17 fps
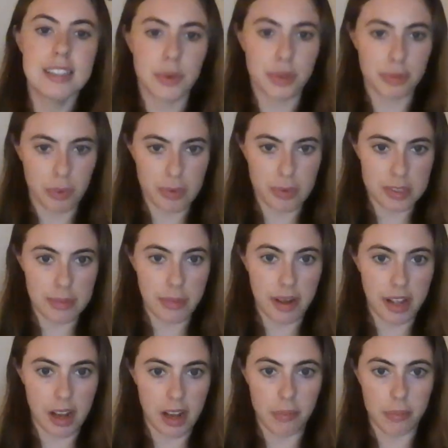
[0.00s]
So with most of
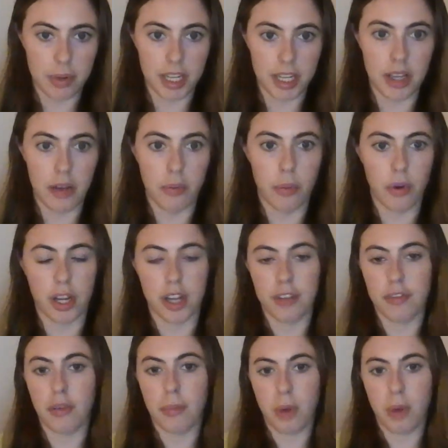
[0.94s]
my company
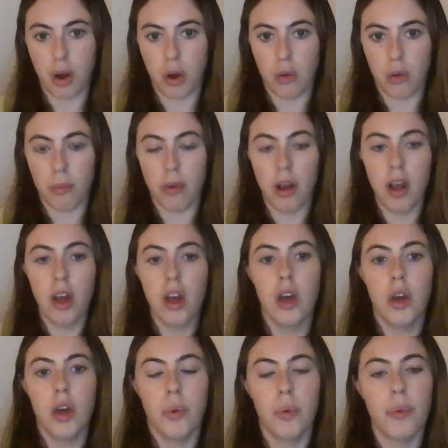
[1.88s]
working from home,
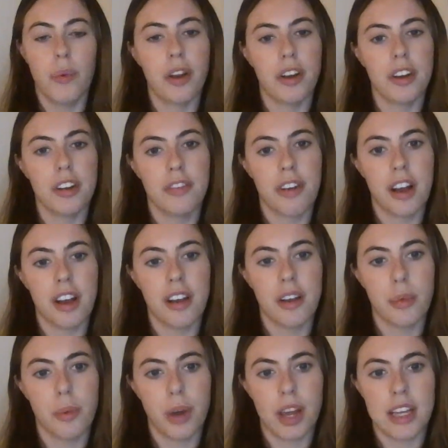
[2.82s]
we wanted to find
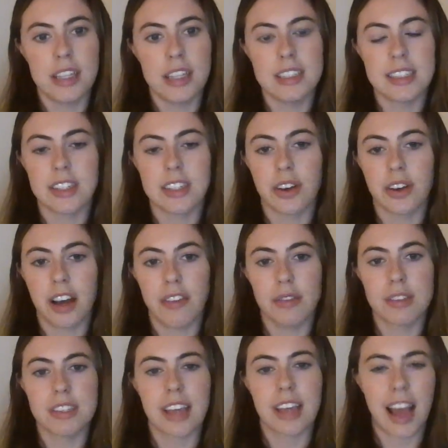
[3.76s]
a way to still
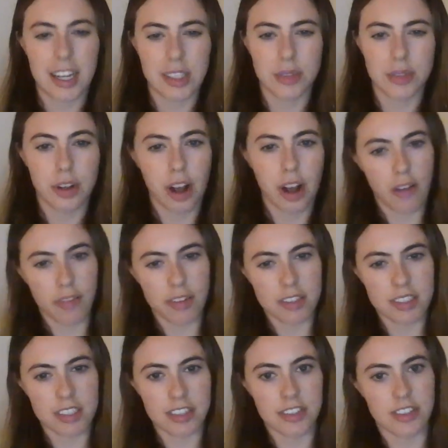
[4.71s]
have those casual
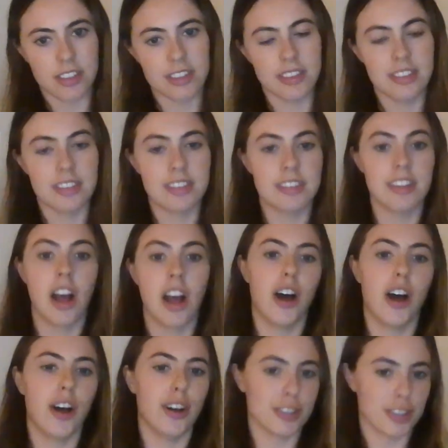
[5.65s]
conversations,
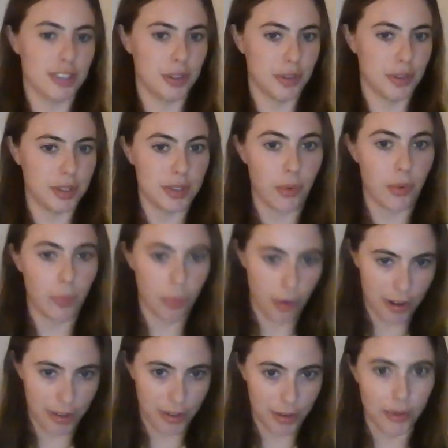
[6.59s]
also known as
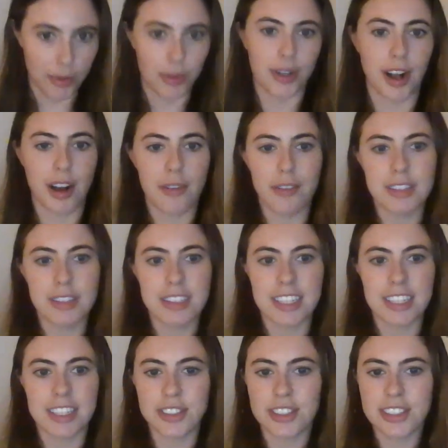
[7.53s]
water cooler
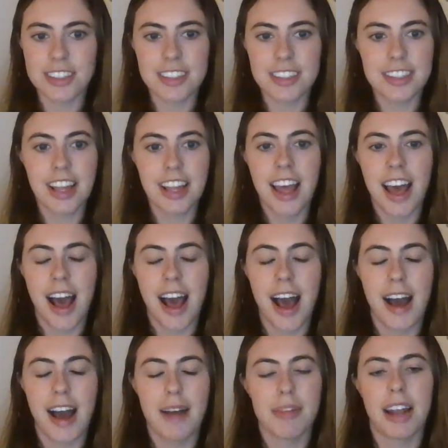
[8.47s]
conversations,
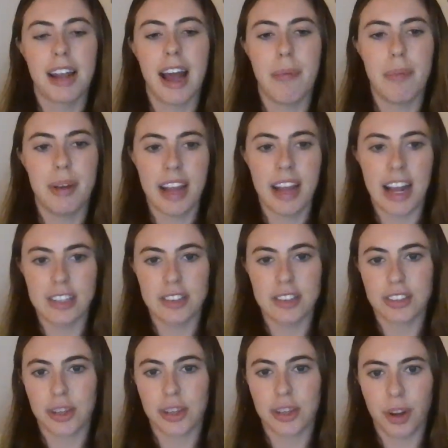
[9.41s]
um, that happen
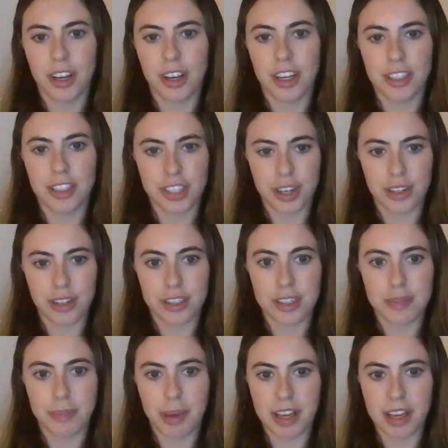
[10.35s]
naturally when in a shared
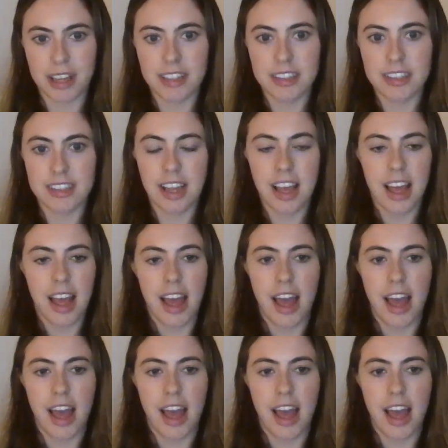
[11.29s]
space.